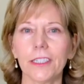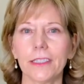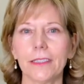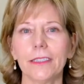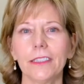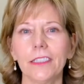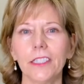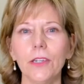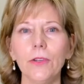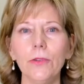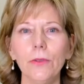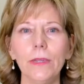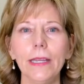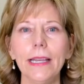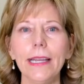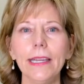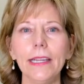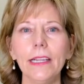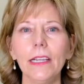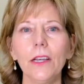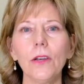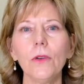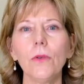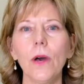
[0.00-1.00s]
Don't let it
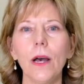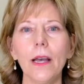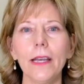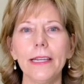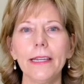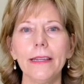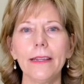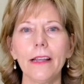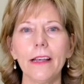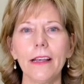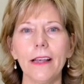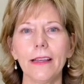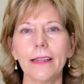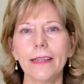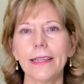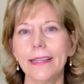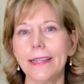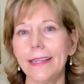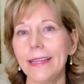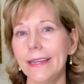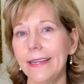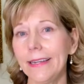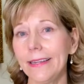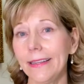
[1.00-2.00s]
go on and on.
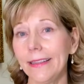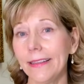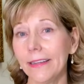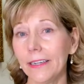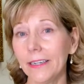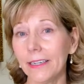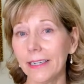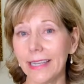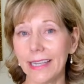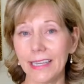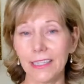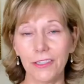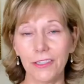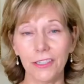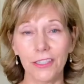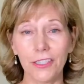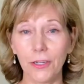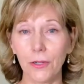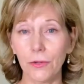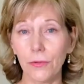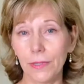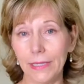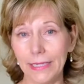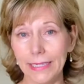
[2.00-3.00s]
And there again,
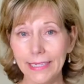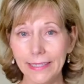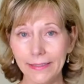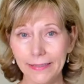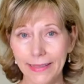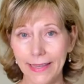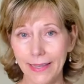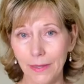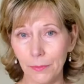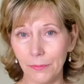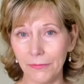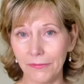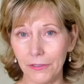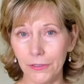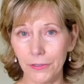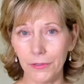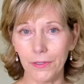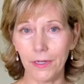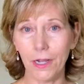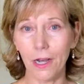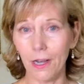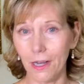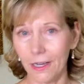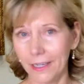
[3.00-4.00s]
don't eat that food
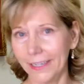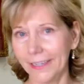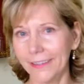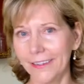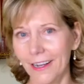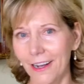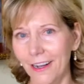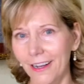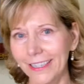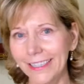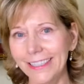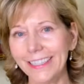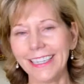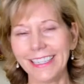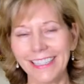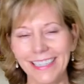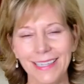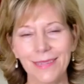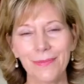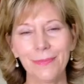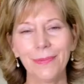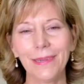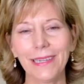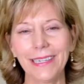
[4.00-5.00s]
on and on.
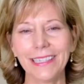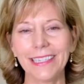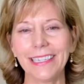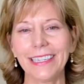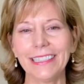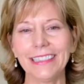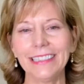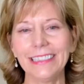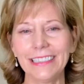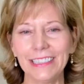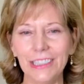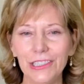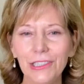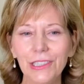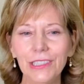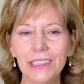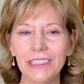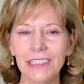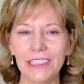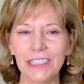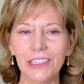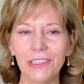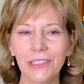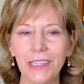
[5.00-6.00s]
But as soon as
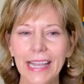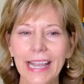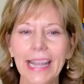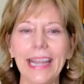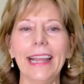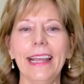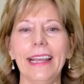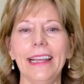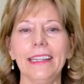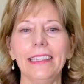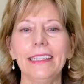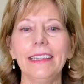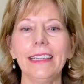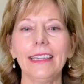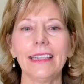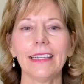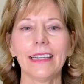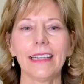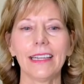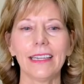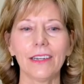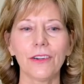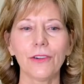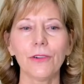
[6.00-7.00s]
you can,
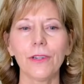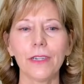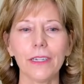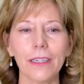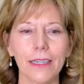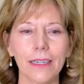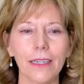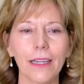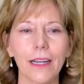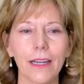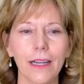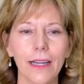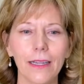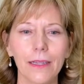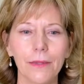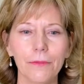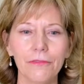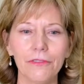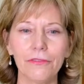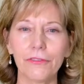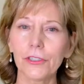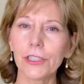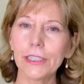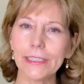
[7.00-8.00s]
or
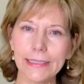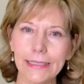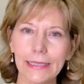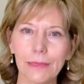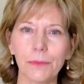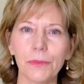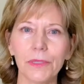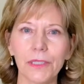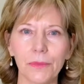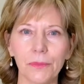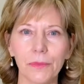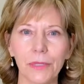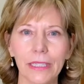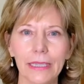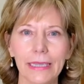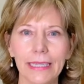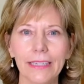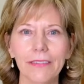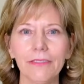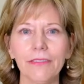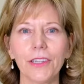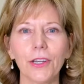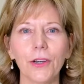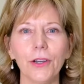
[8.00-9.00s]
for symptom relief,
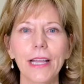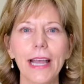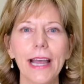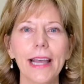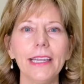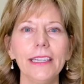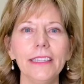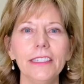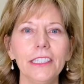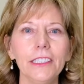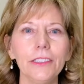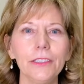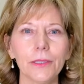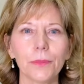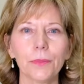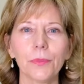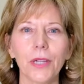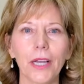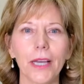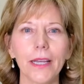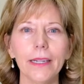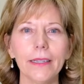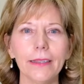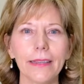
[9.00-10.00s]
go ahead and use a
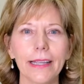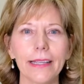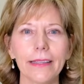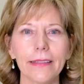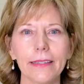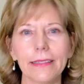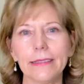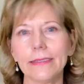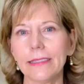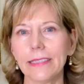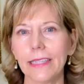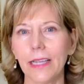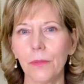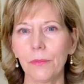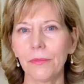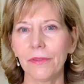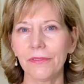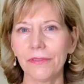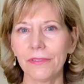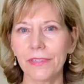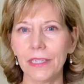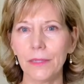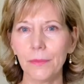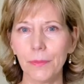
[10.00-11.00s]
product like this to help you
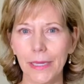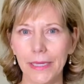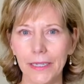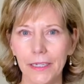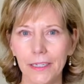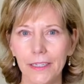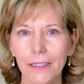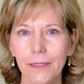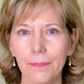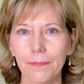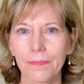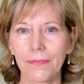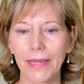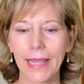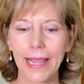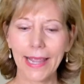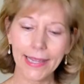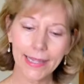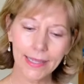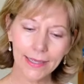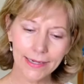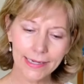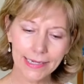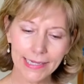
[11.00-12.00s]
feel better.
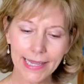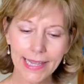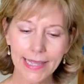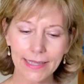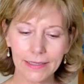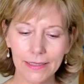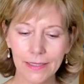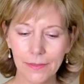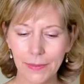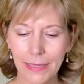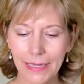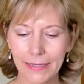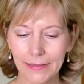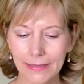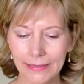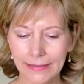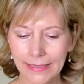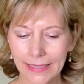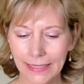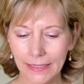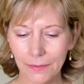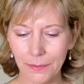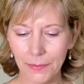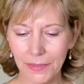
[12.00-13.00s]
And again, to balance that
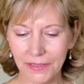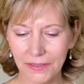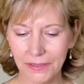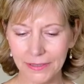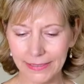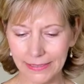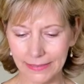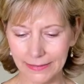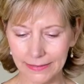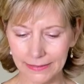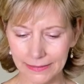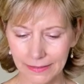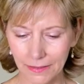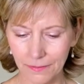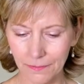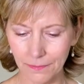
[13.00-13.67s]
immune system.